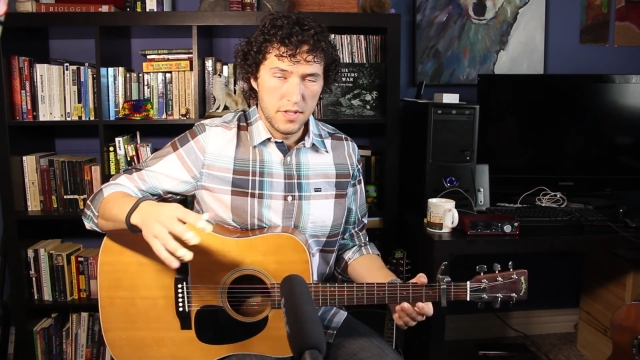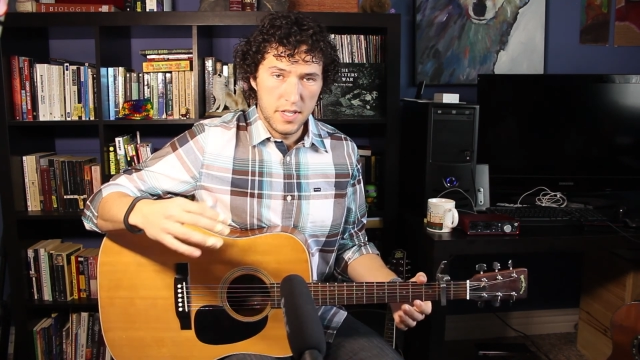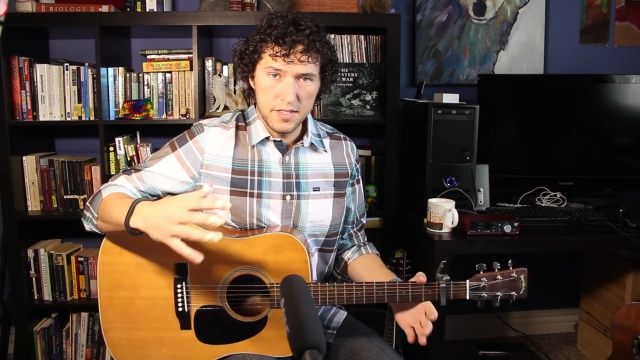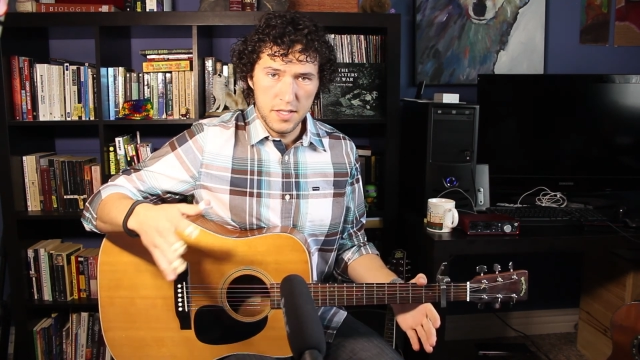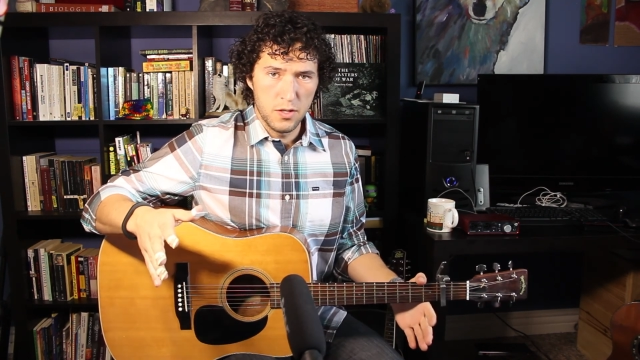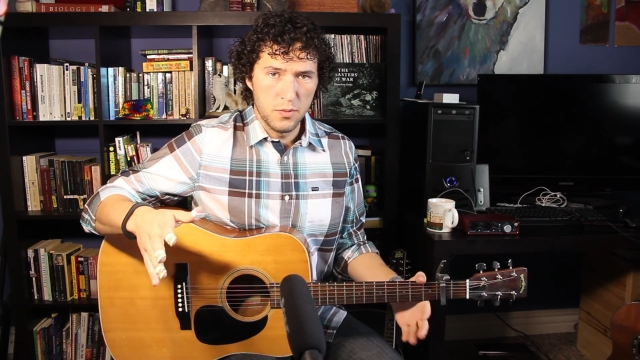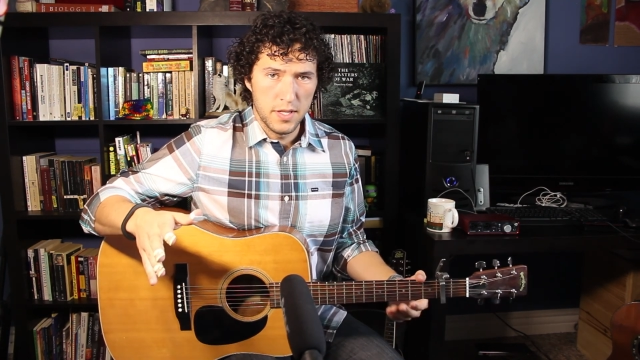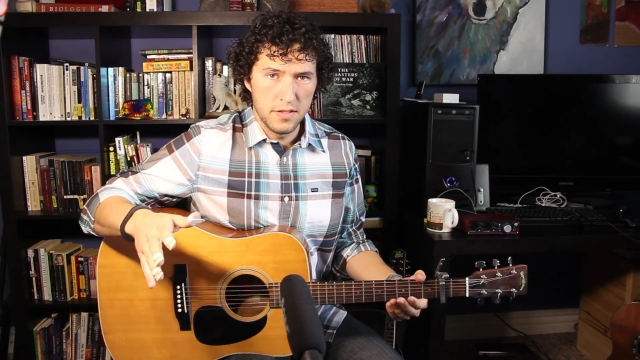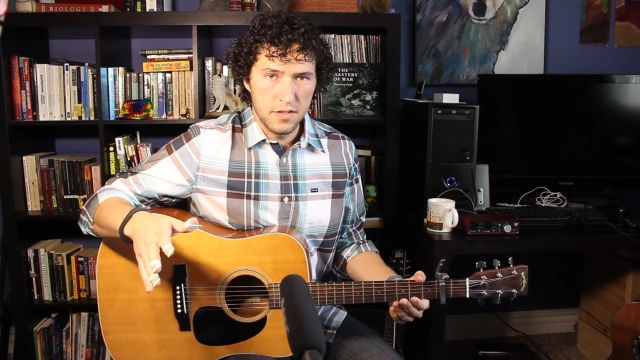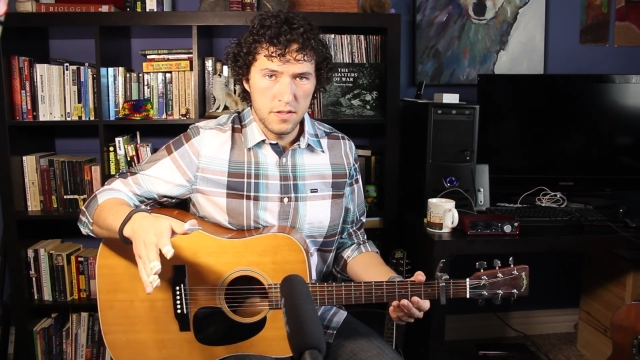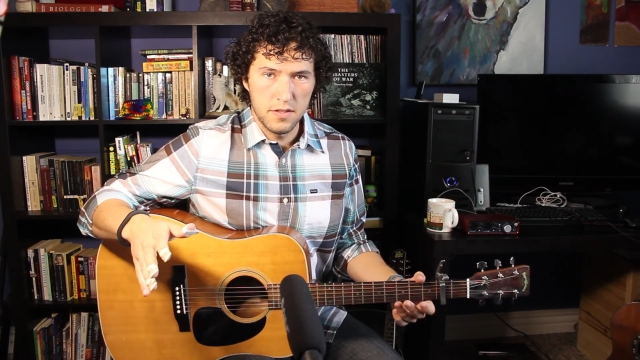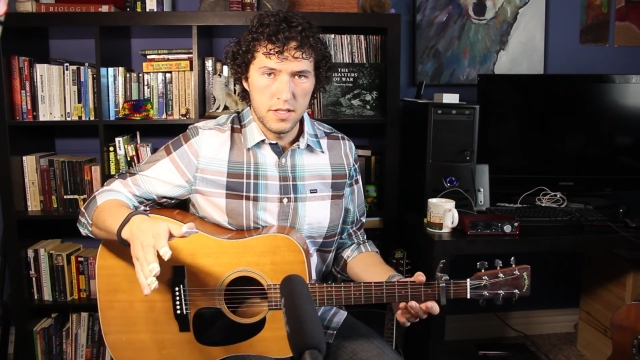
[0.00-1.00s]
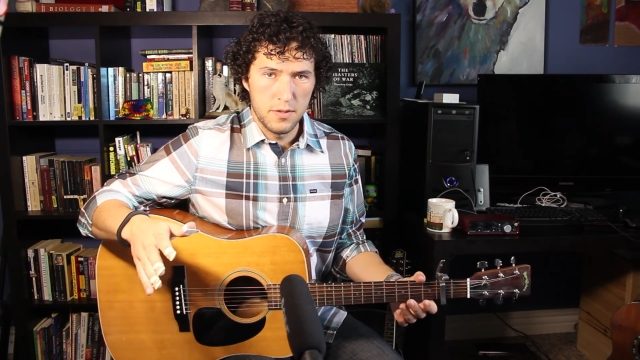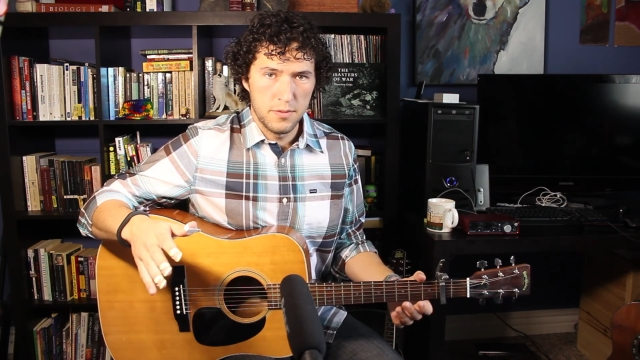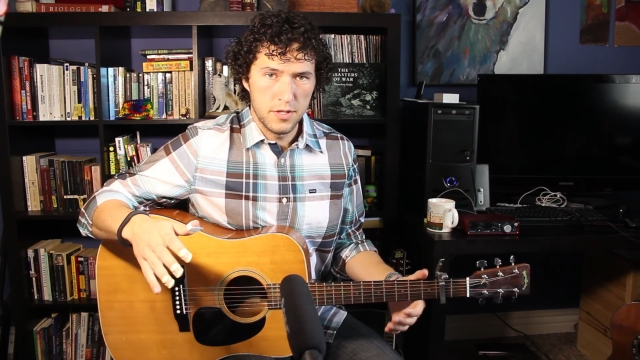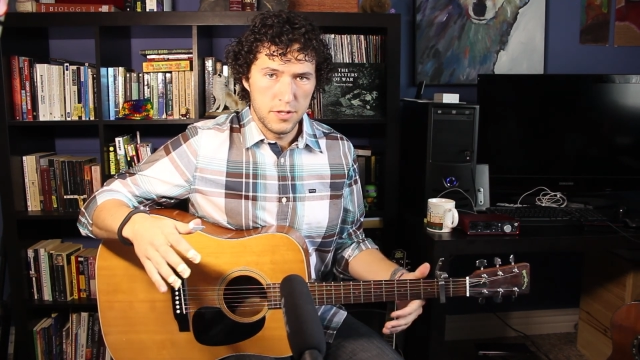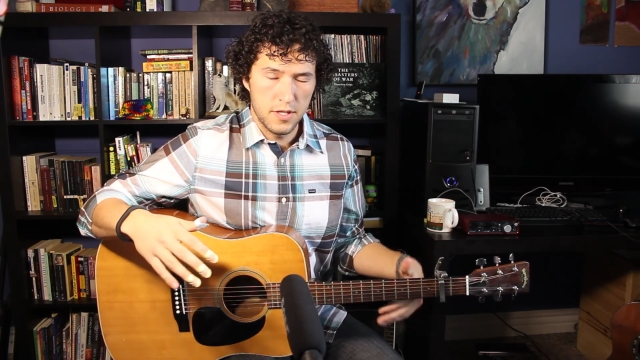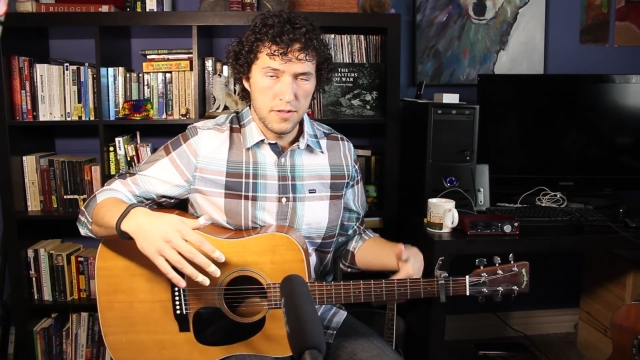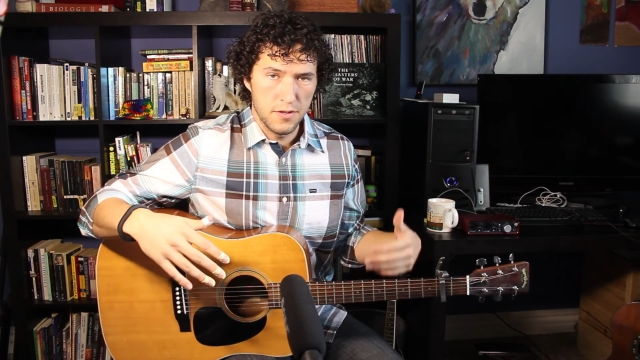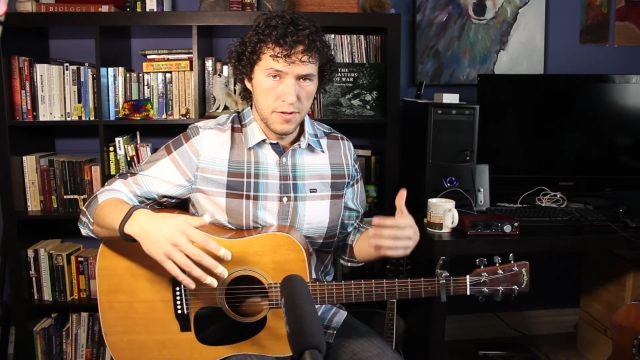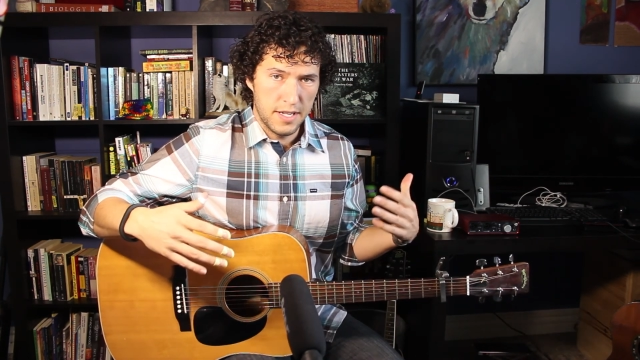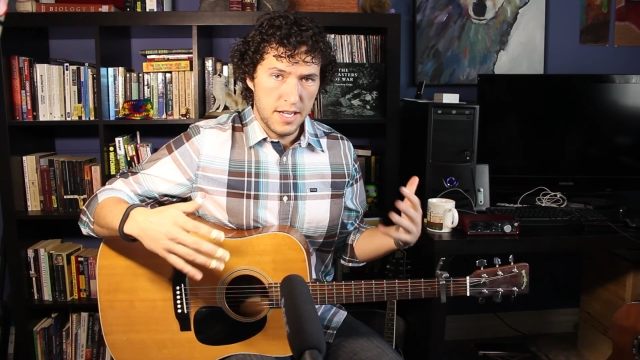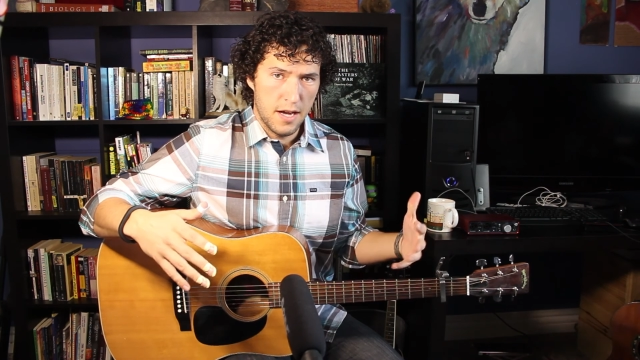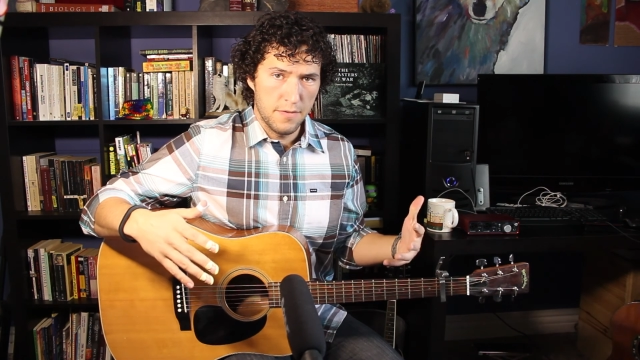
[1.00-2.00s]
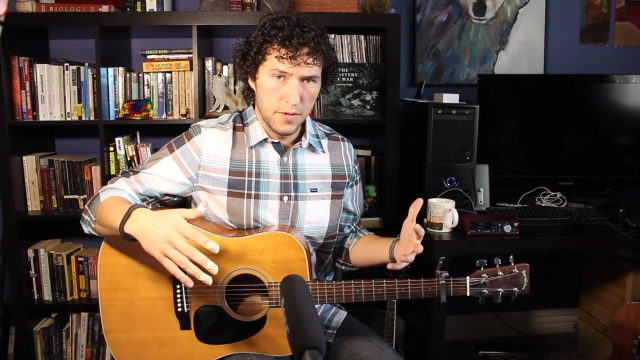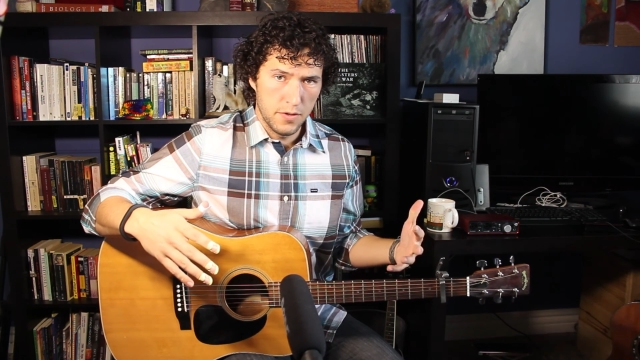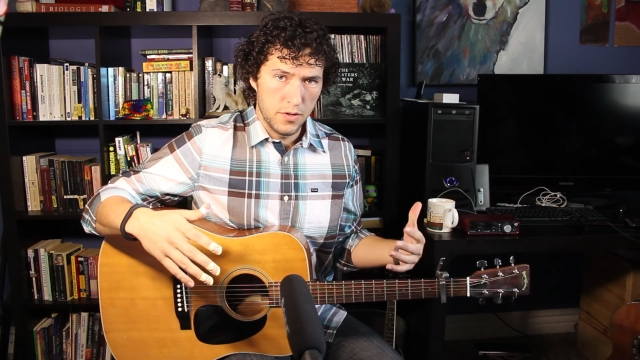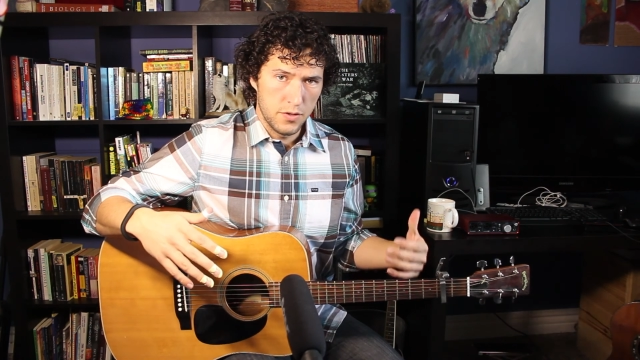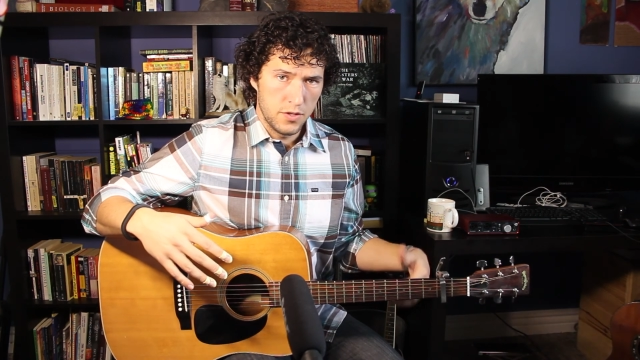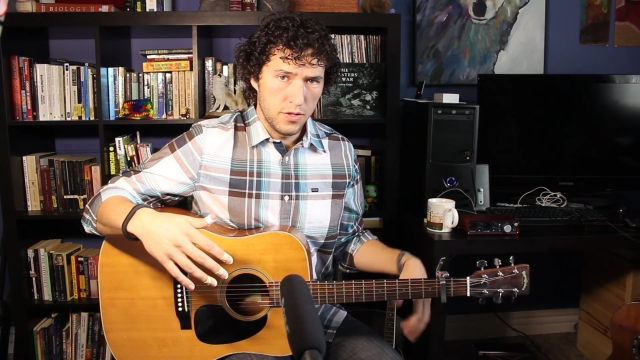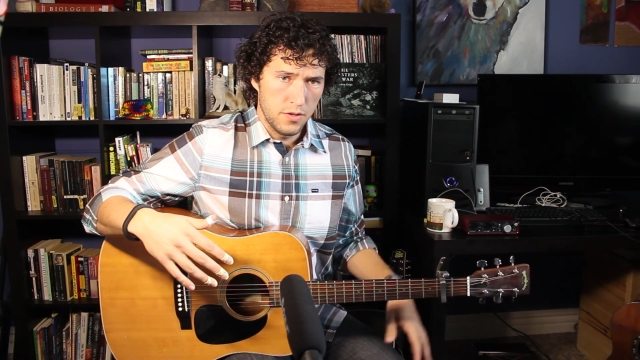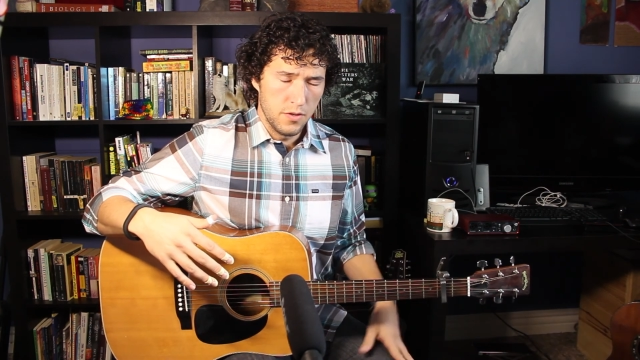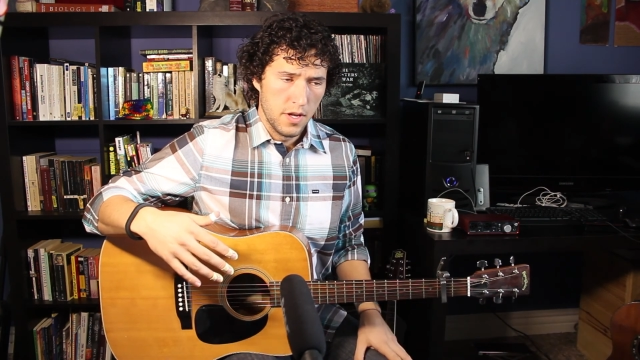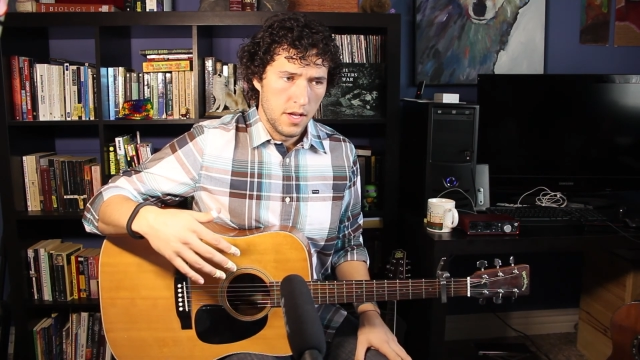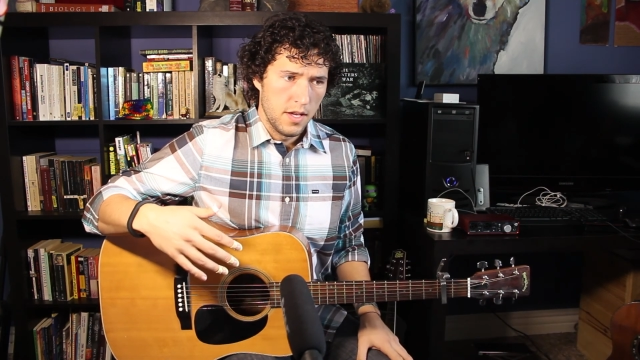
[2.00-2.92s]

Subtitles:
The next Iron and Wine song that I would suggest learning after those two